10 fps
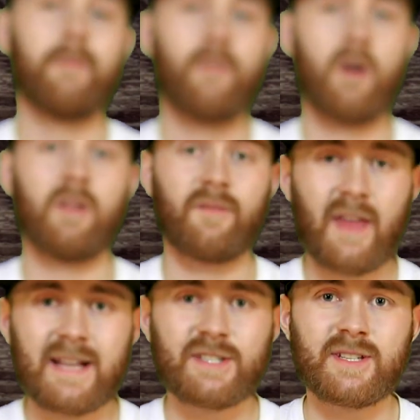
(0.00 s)
of all of
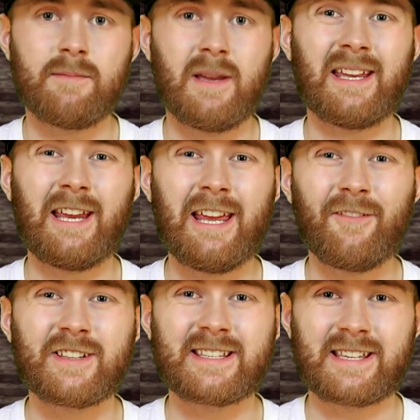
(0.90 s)
that, just to make it
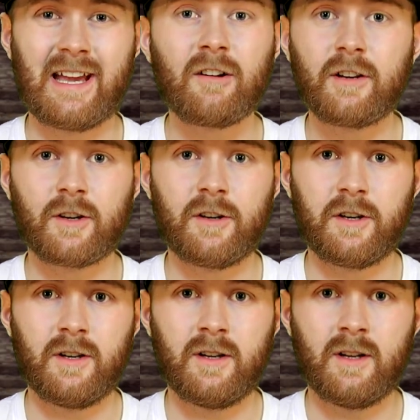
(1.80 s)
even
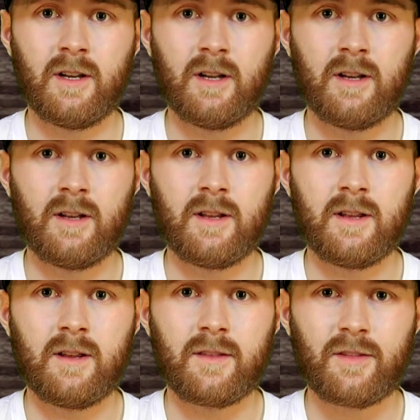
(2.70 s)
scarier,
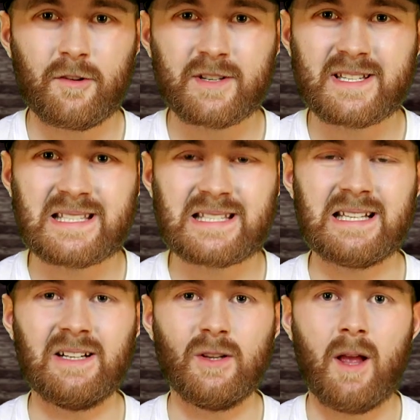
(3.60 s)
there is
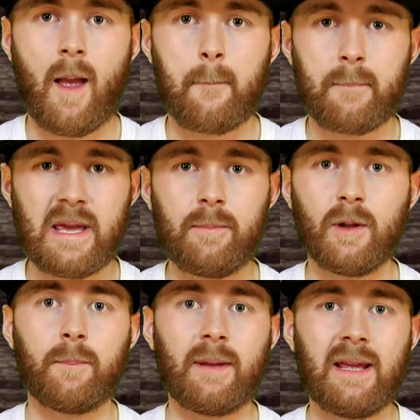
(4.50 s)
still
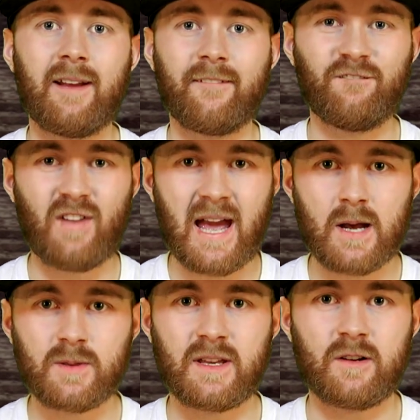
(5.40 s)
people being
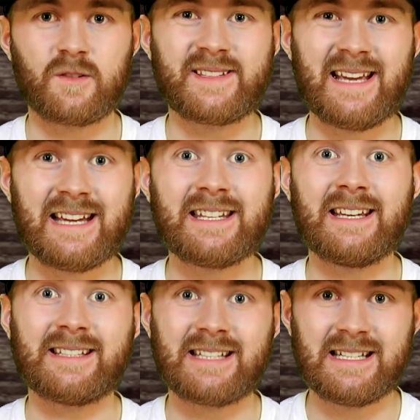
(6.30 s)
found there
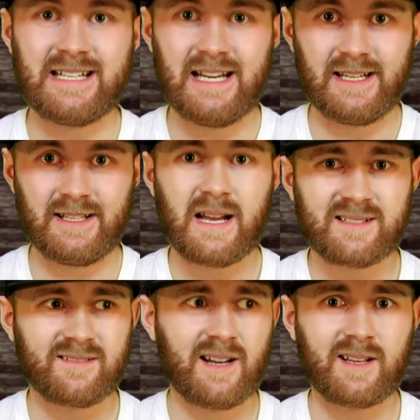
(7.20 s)
dead today.
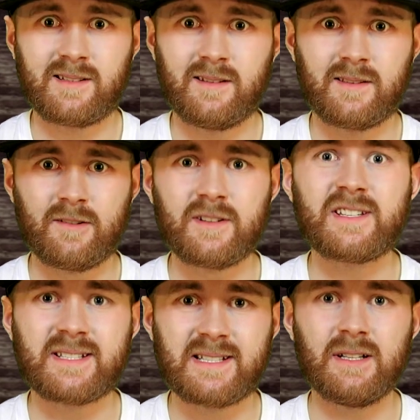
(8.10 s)
That's right, there are
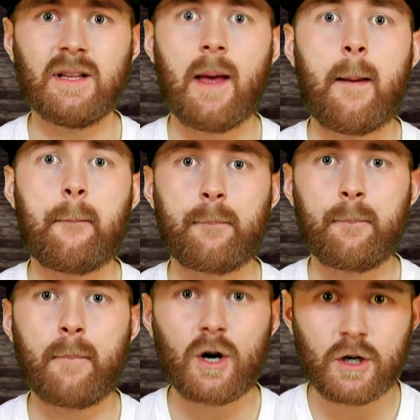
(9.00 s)
still
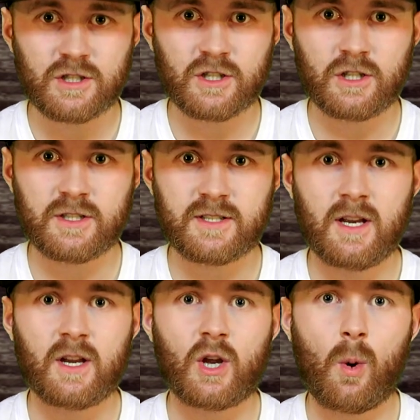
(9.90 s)
murders
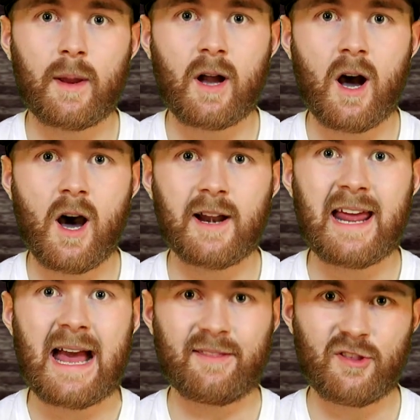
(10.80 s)
going on
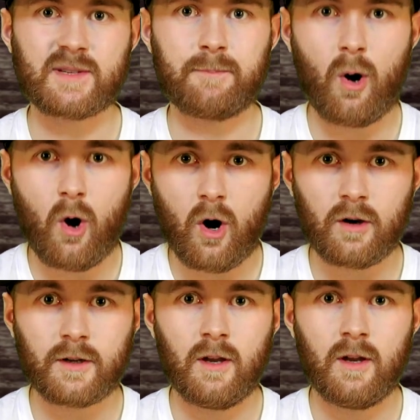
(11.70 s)
at this park,